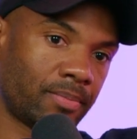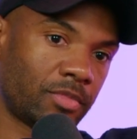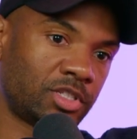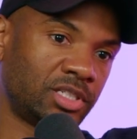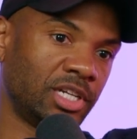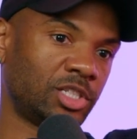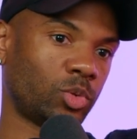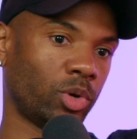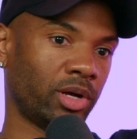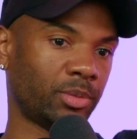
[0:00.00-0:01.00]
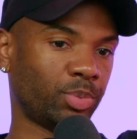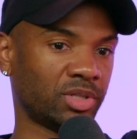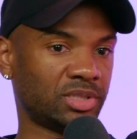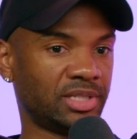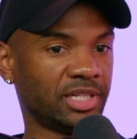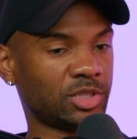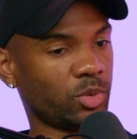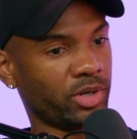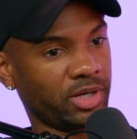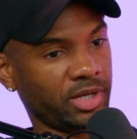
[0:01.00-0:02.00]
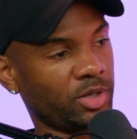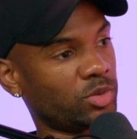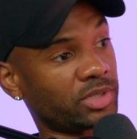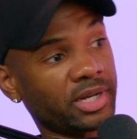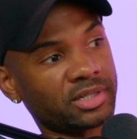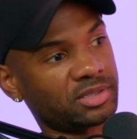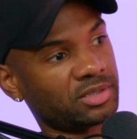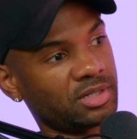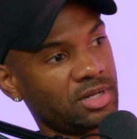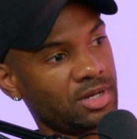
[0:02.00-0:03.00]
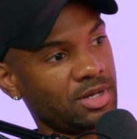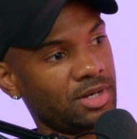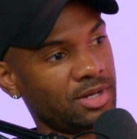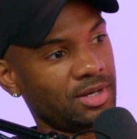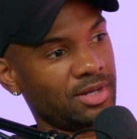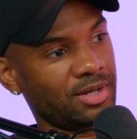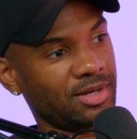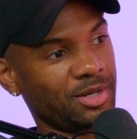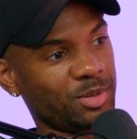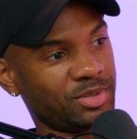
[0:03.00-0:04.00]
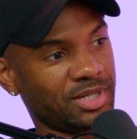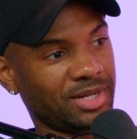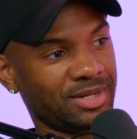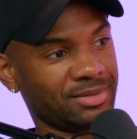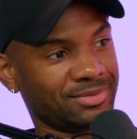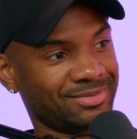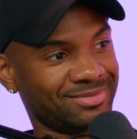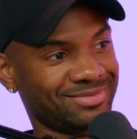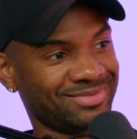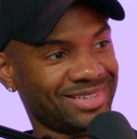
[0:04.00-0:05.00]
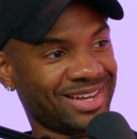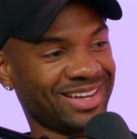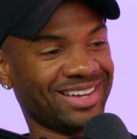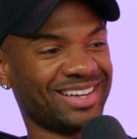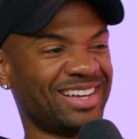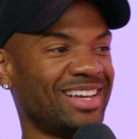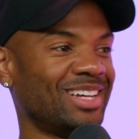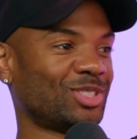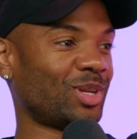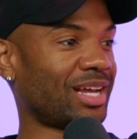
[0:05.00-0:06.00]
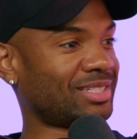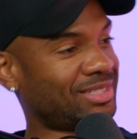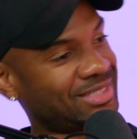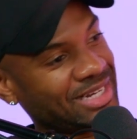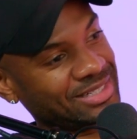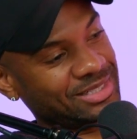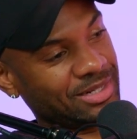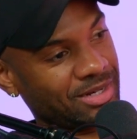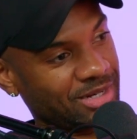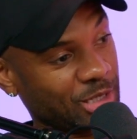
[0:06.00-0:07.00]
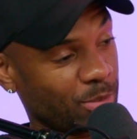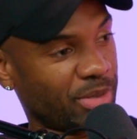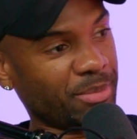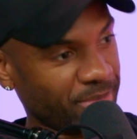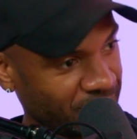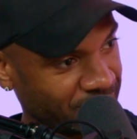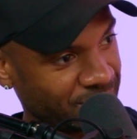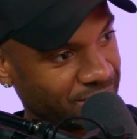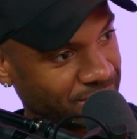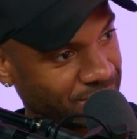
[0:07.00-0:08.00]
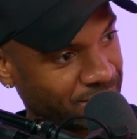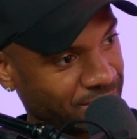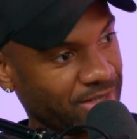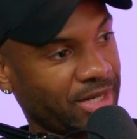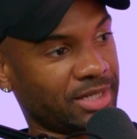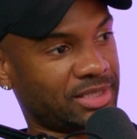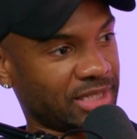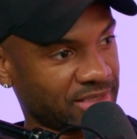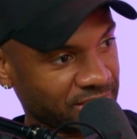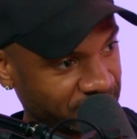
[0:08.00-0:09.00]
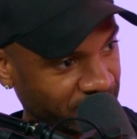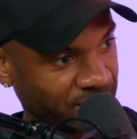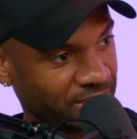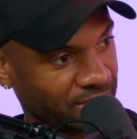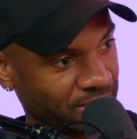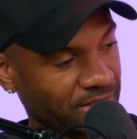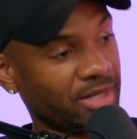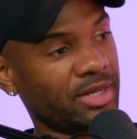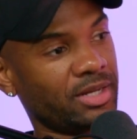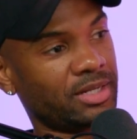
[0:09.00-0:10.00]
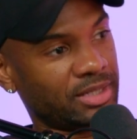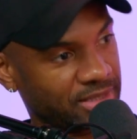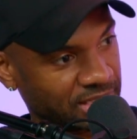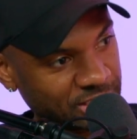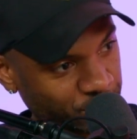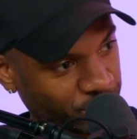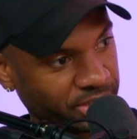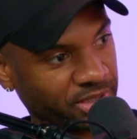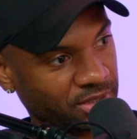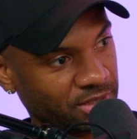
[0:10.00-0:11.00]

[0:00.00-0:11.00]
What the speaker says: C squared plus D squared equals S. You know what I'm saying? So that's commitment, consistency, discipline,